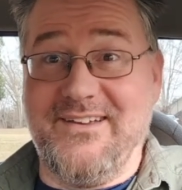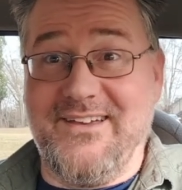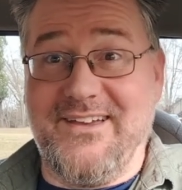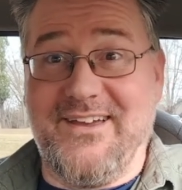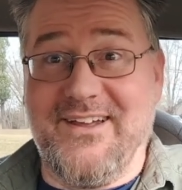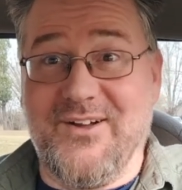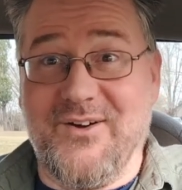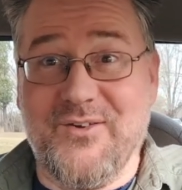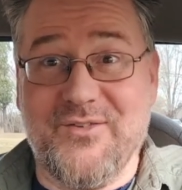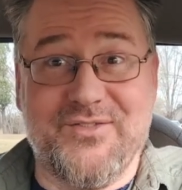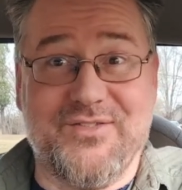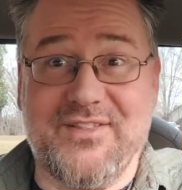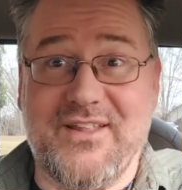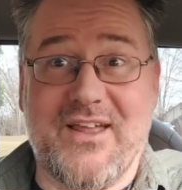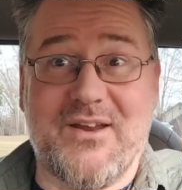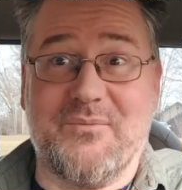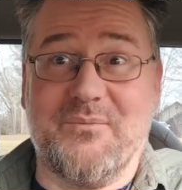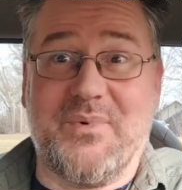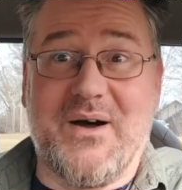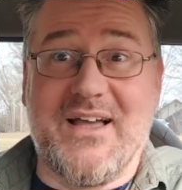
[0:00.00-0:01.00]
you know,
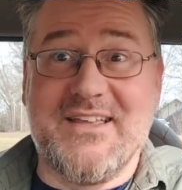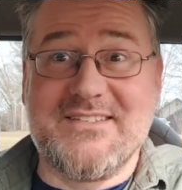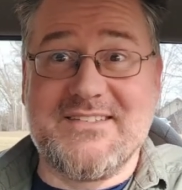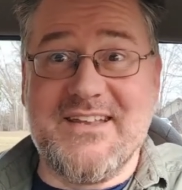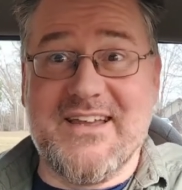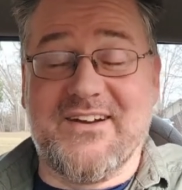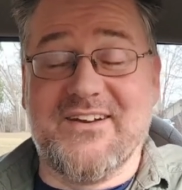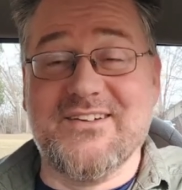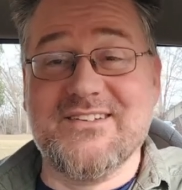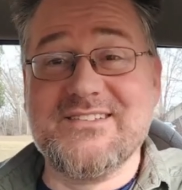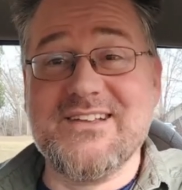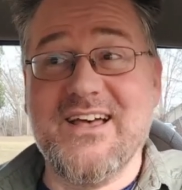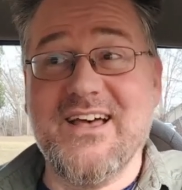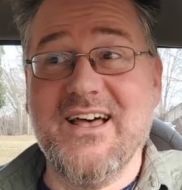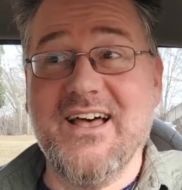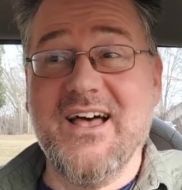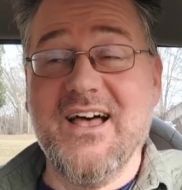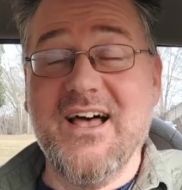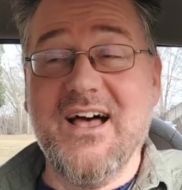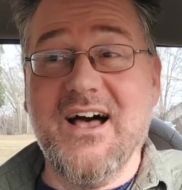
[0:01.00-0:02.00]
let them buy sneakers.
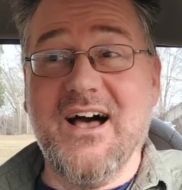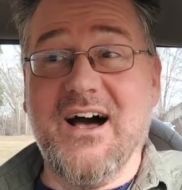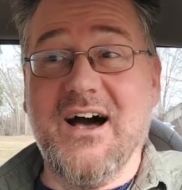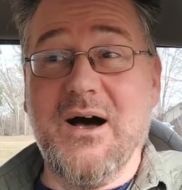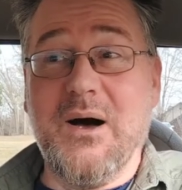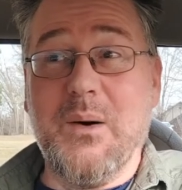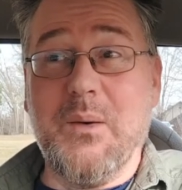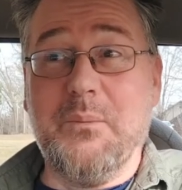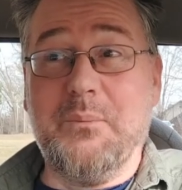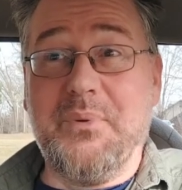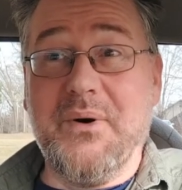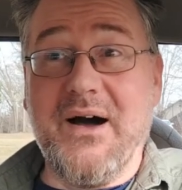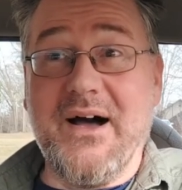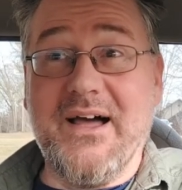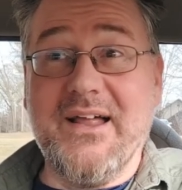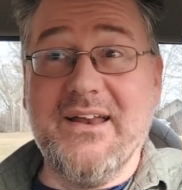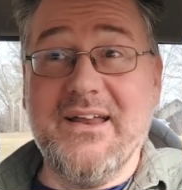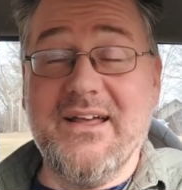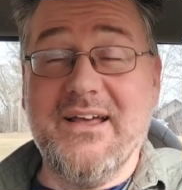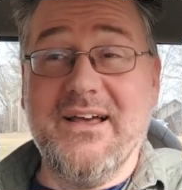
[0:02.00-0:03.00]

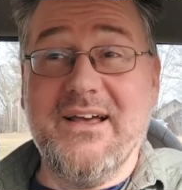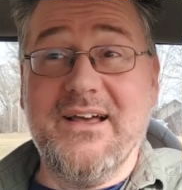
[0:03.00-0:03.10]
But